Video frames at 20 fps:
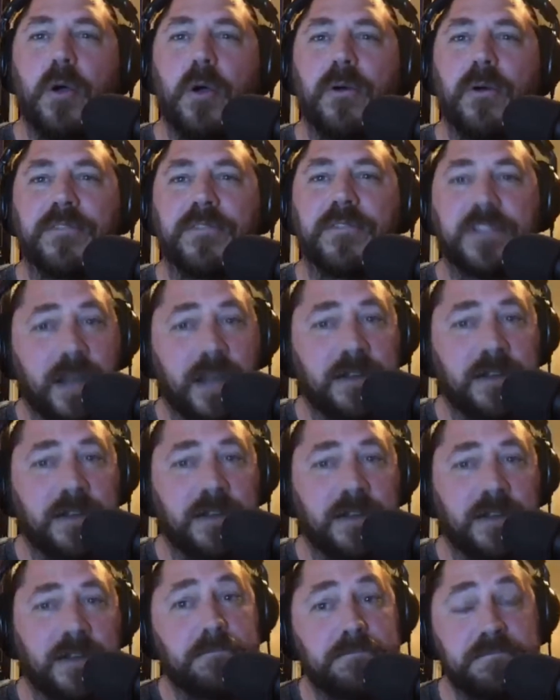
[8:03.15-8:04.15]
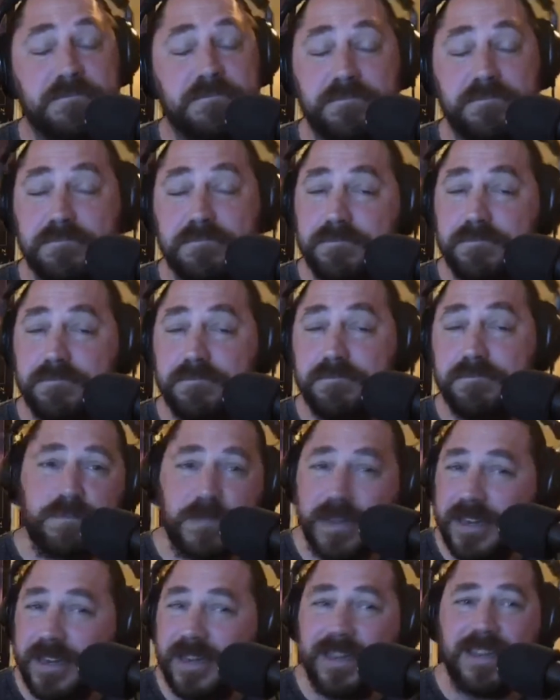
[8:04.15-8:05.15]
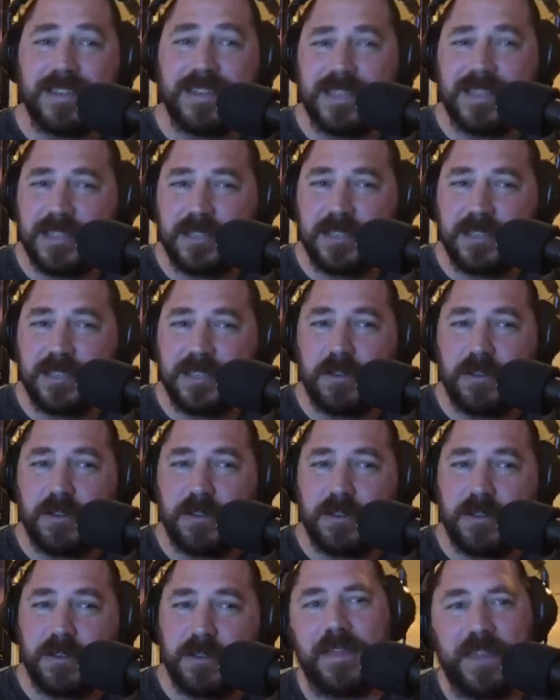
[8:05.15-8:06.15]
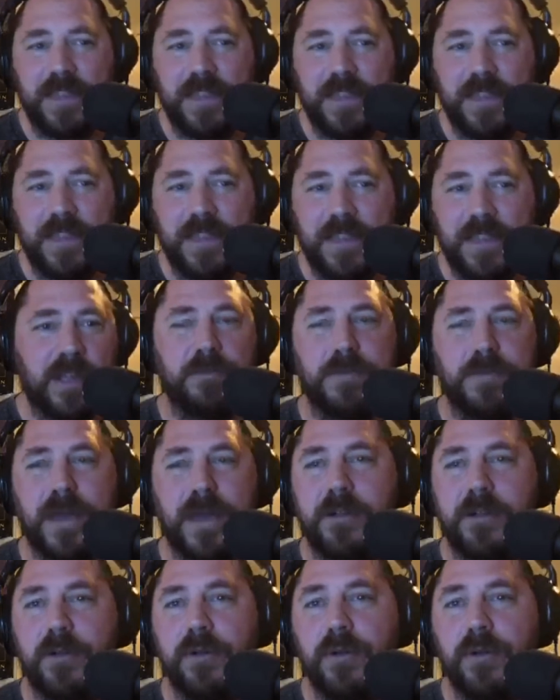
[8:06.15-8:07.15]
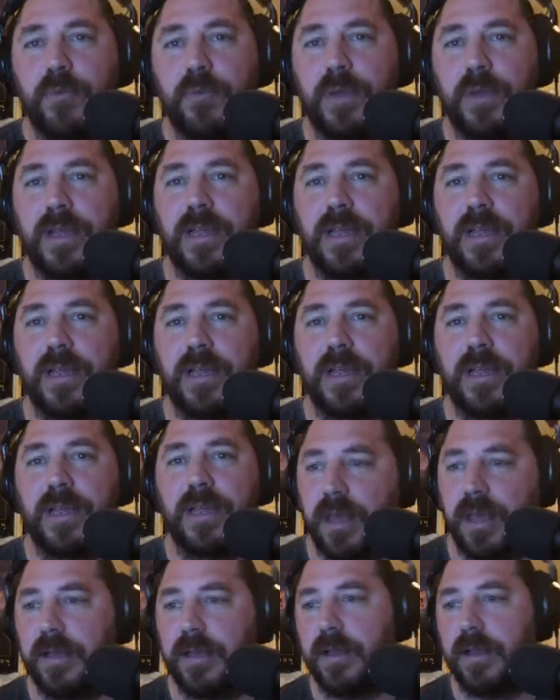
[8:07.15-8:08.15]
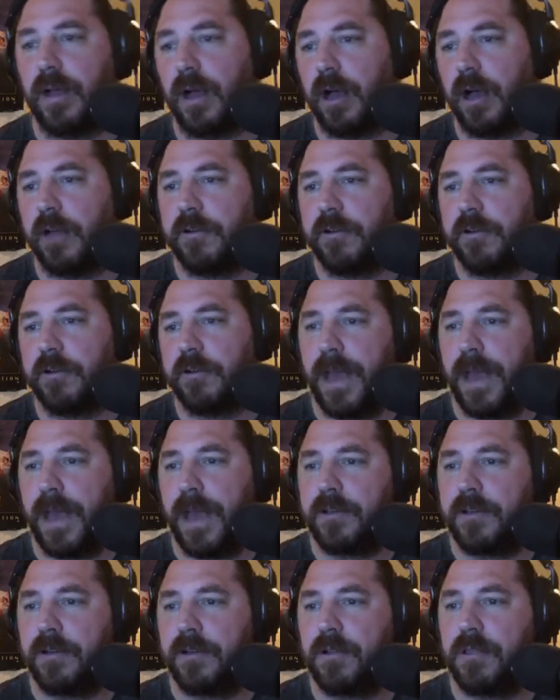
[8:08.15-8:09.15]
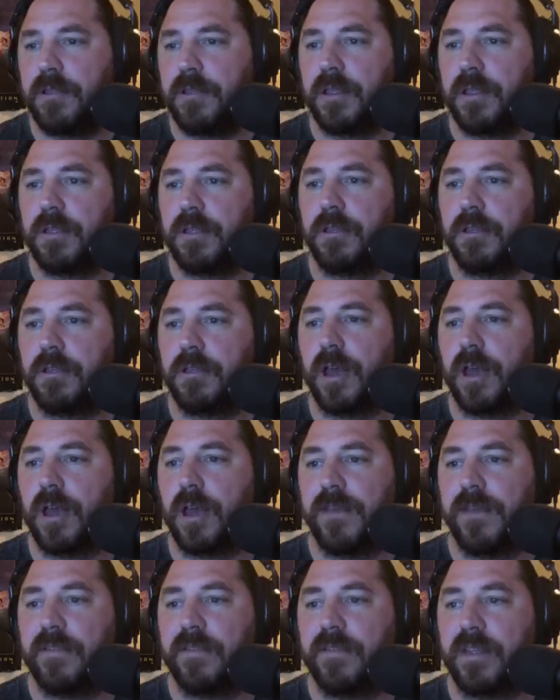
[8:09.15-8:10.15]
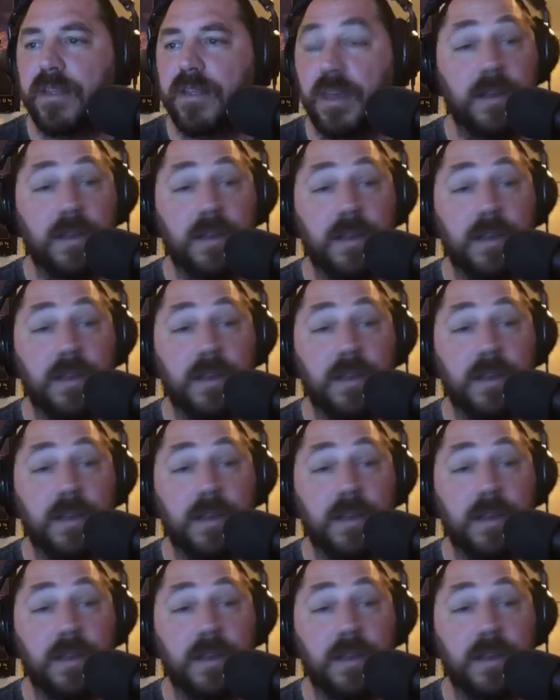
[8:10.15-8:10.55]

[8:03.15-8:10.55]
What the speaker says: We've done pretty decent so far. I think we can do better. We just hit 100 backers, as you guys may have seen.